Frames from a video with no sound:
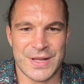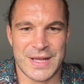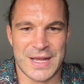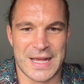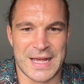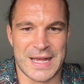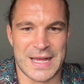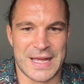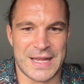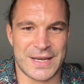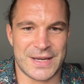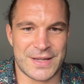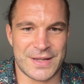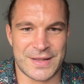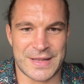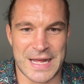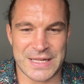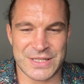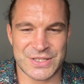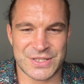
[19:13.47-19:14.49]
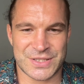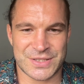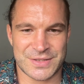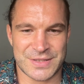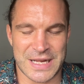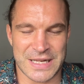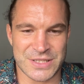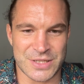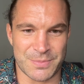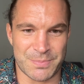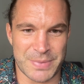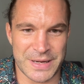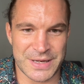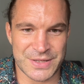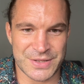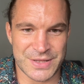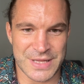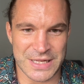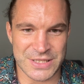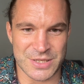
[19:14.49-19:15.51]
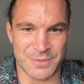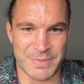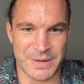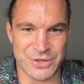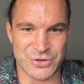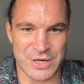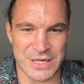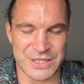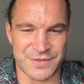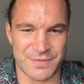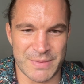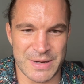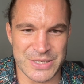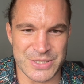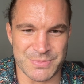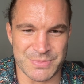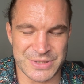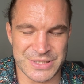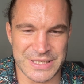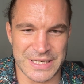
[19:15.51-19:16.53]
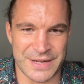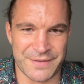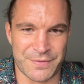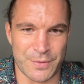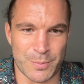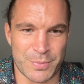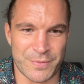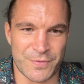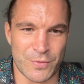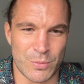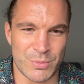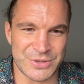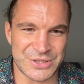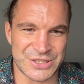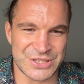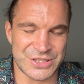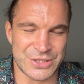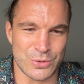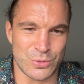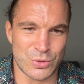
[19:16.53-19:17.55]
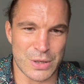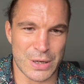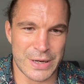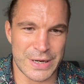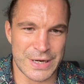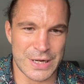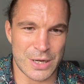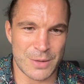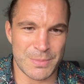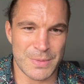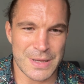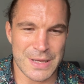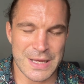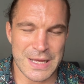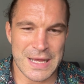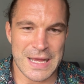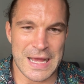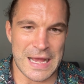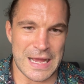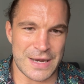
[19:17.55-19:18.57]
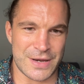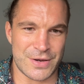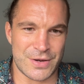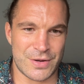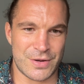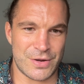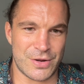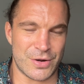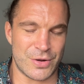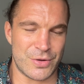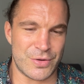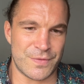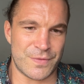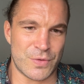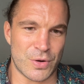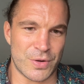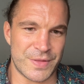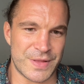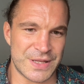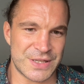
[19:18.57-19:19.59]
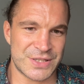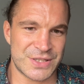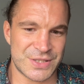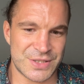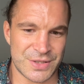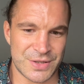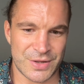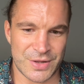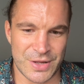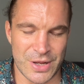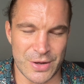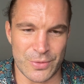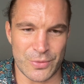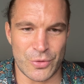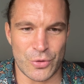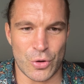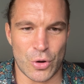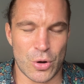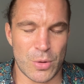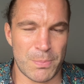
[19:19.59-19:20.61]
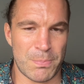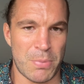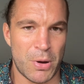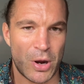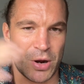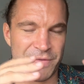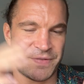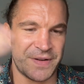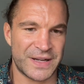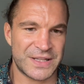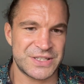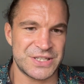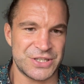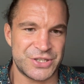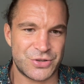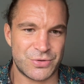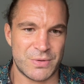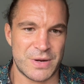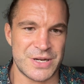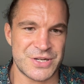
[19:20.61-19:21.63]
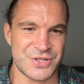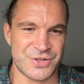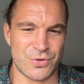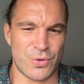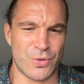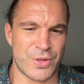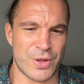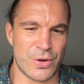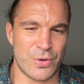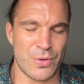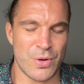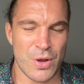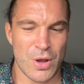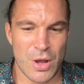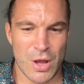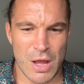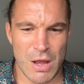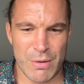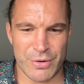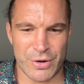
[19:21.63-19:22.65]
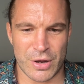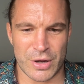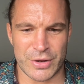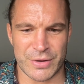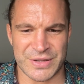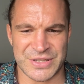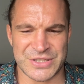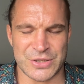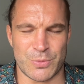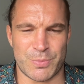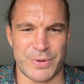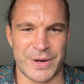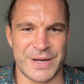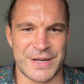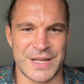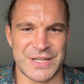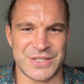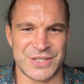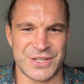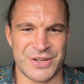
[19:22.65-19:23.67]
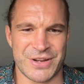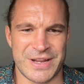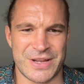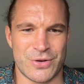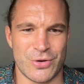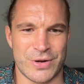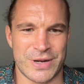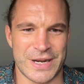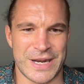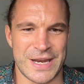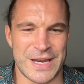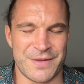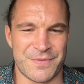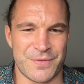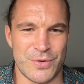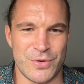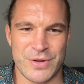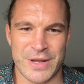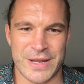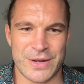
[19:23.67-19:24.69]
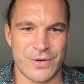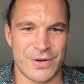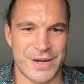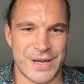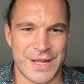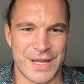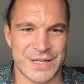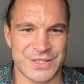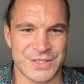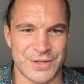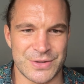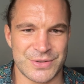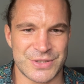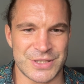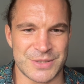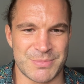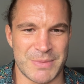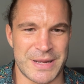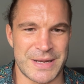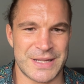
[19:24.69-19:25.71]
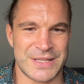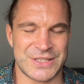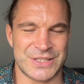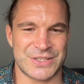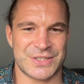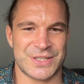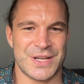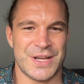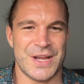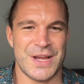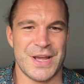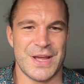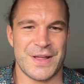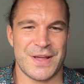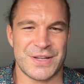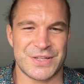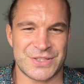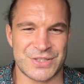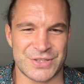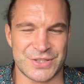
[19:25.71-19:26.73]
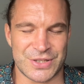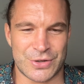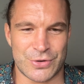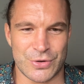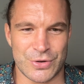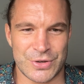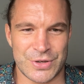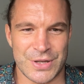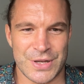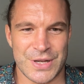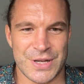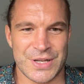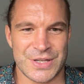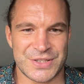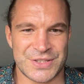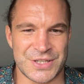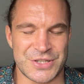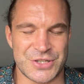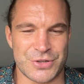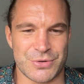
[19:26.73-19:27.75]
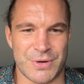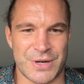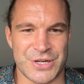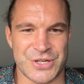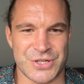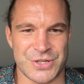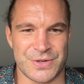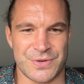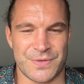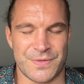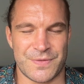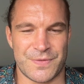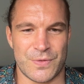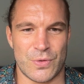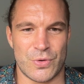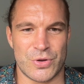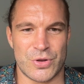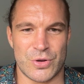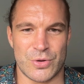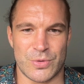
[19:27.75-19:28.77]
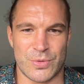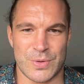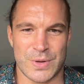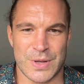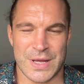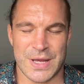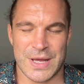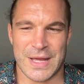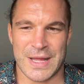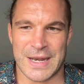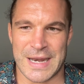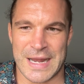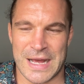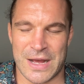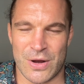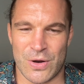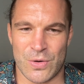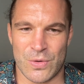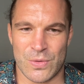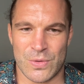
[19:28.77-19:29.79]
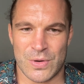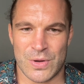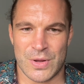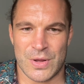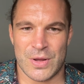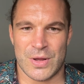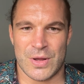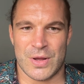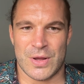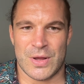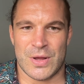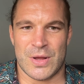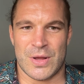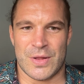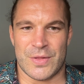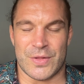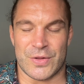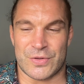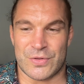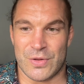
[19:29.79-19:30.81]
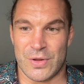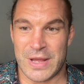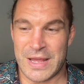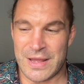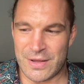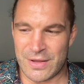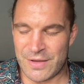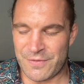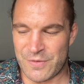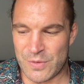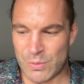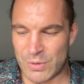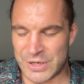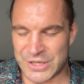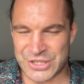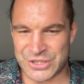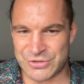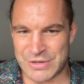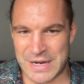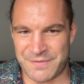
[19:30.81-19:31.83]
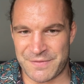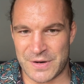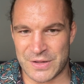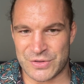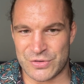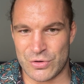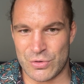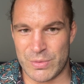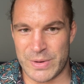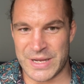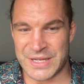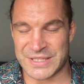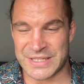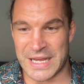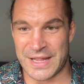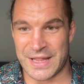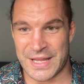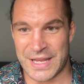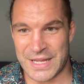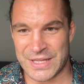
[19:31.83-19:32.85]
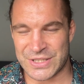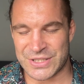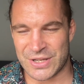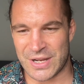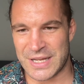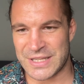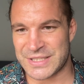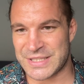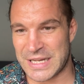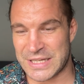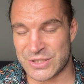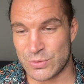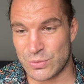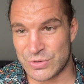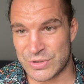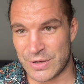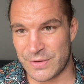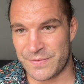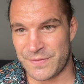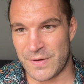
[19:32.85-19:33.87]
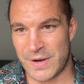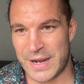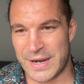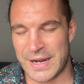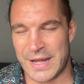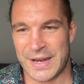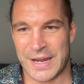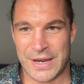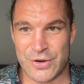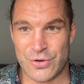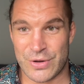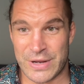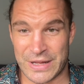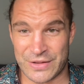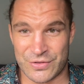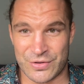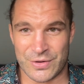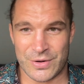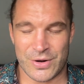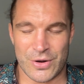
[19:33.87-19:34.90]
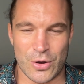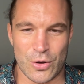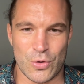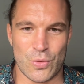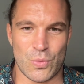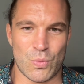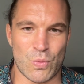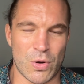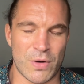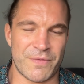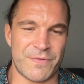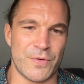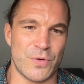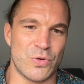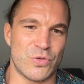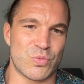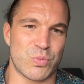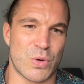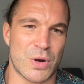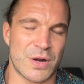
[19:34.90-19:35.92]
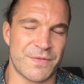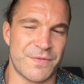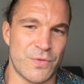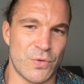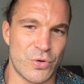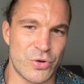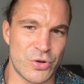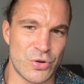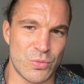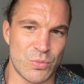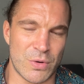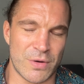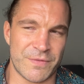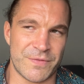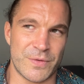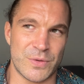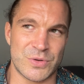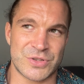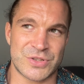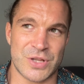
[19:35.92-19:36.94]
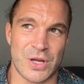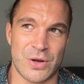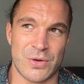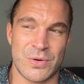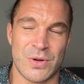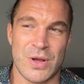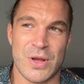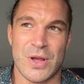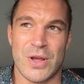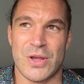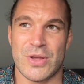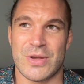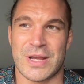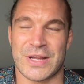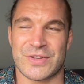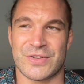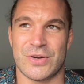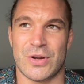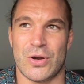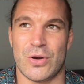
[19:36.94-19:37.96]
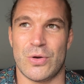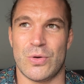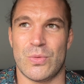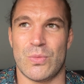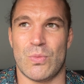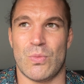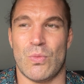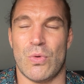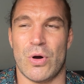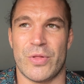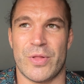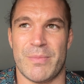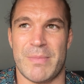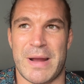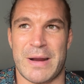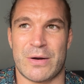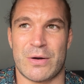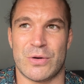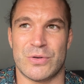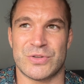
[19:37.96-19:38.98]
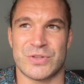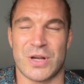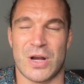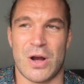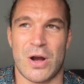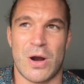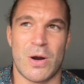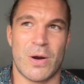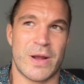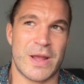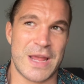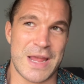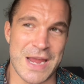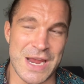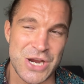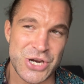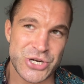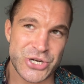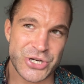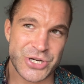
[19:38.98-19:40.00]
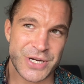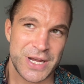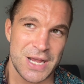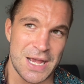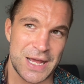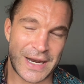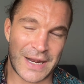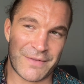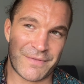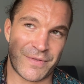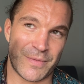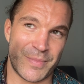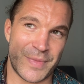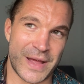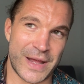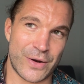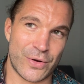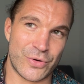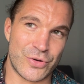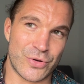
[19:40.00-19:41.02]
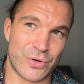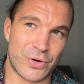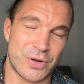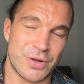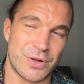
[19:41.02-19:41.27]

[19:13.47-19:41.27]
and that's a big transformation, particularly if your performance is still going up, and you've got this not perfect situation. Although I would argue it's still pretty decent. You ain't cooking any food. You ain't got any excuses, mate. This is a good situation for you. Now, if you want to just track for the 2 weeks, get the insights, that's also fine. And then you get to know what foods work for you, what foods don't. You get to know what the macros are-ish. And then from then on, you